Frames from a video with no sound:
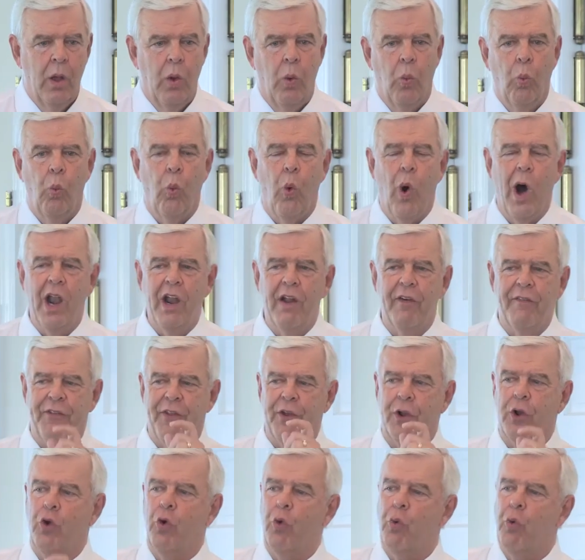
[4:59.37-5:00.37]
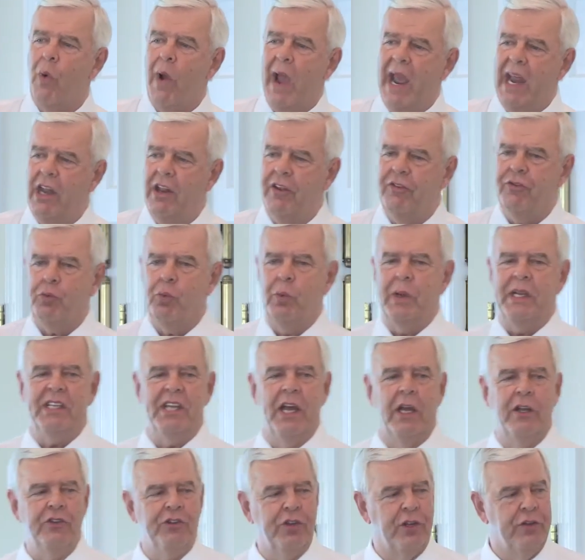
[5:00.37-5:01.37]
One of the greatest
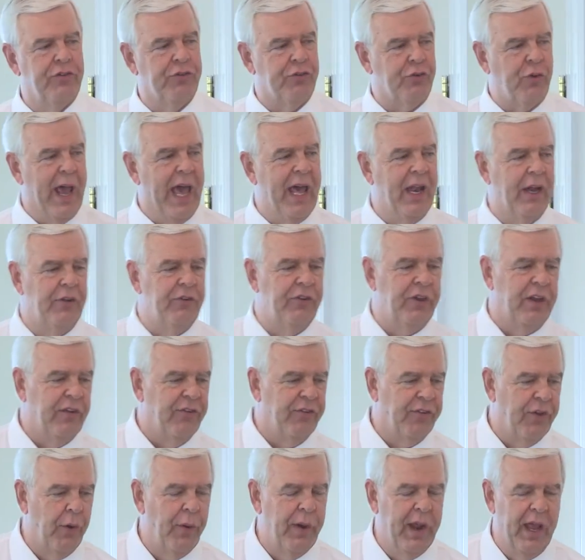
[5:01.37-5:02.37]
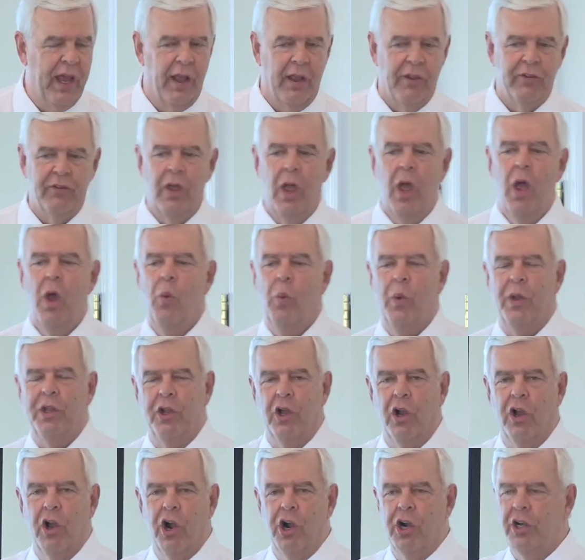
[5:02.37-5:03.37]
retention strategies there is when
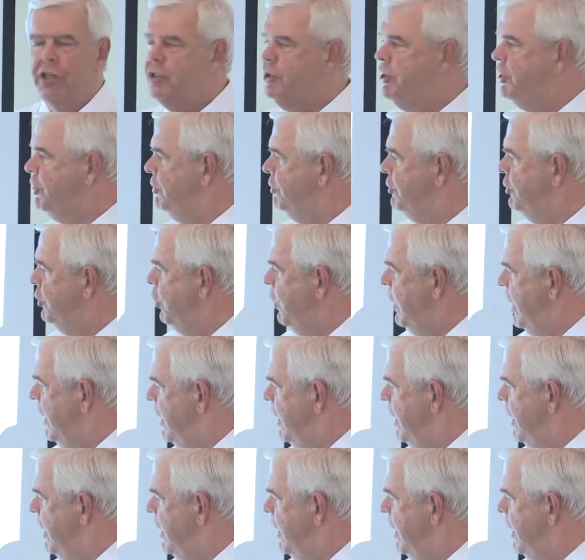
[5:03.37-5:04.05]
you learn to do